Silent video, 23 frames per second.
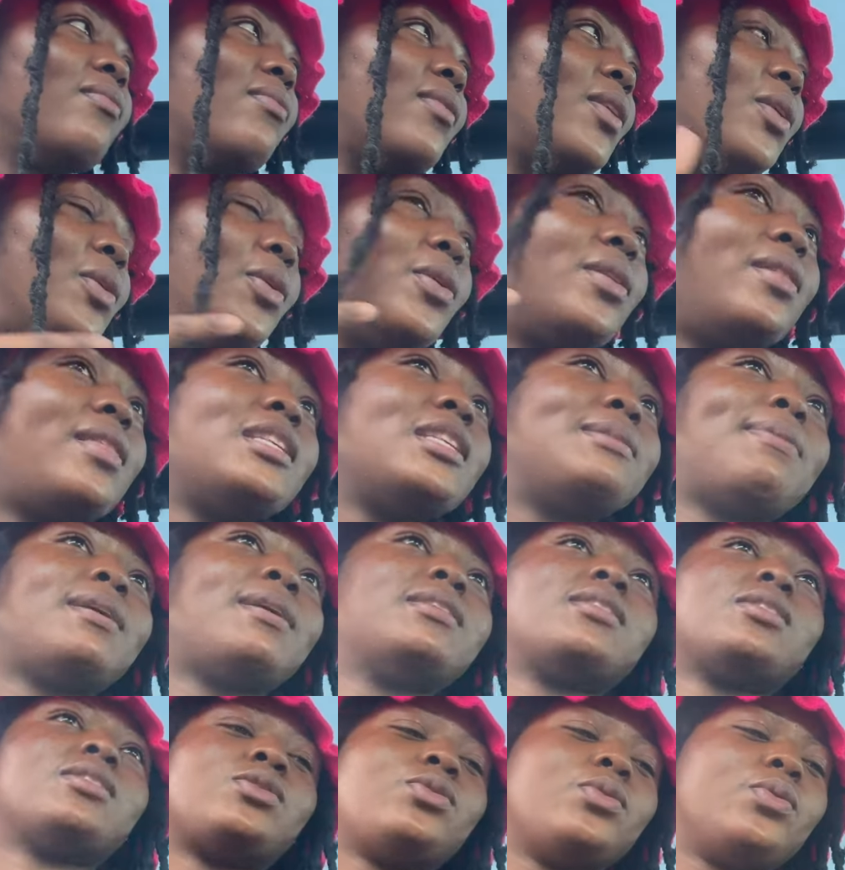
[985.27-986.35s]
Yo, these
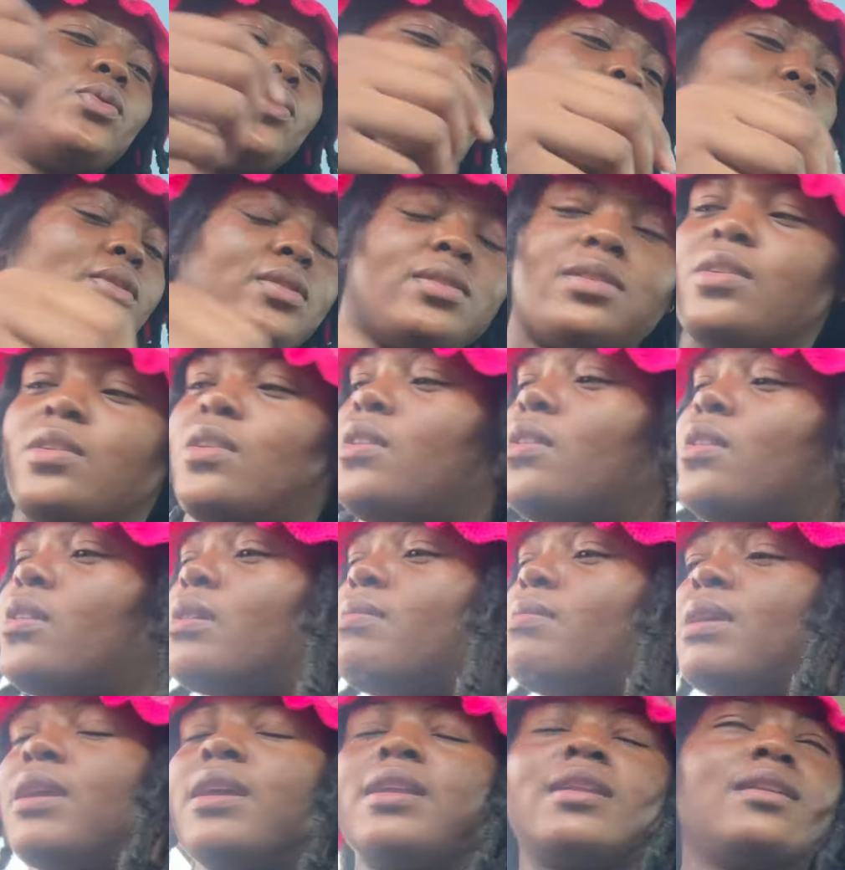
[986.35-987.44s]
buns are so good.
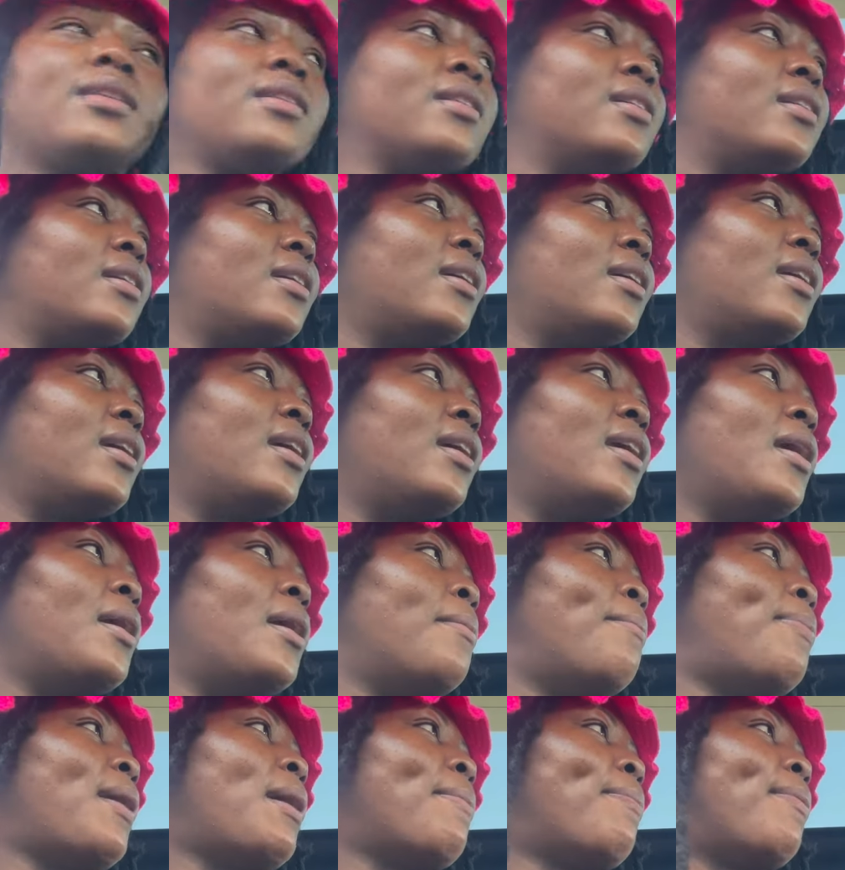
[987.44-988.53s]
Come on.
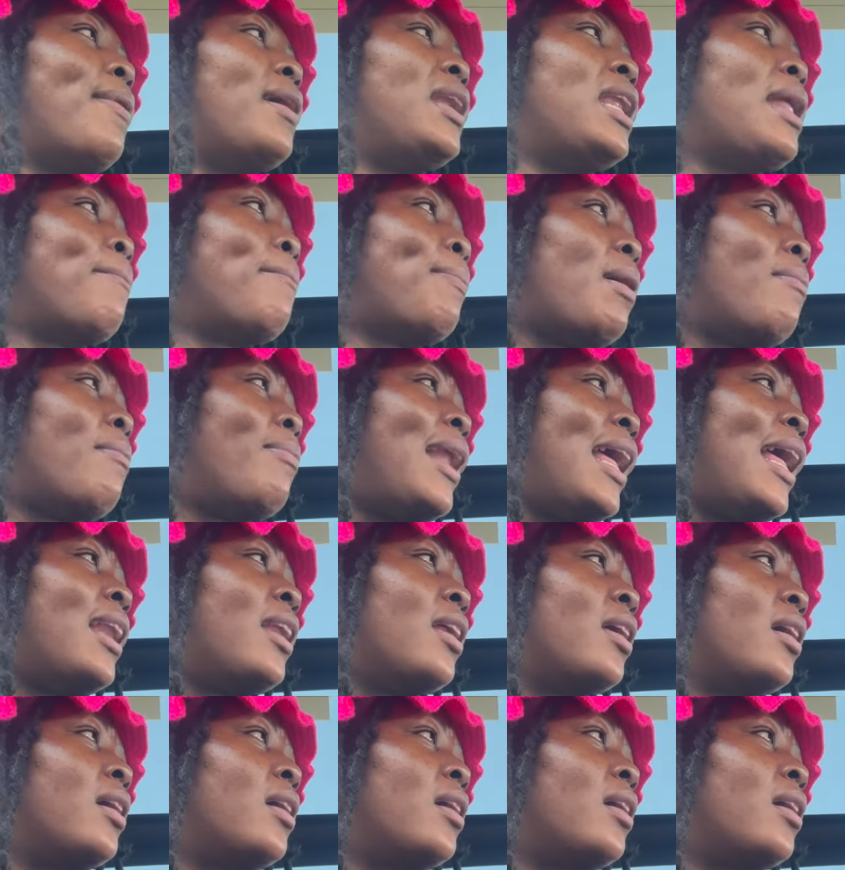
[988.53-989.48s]
Up, nim pamblal.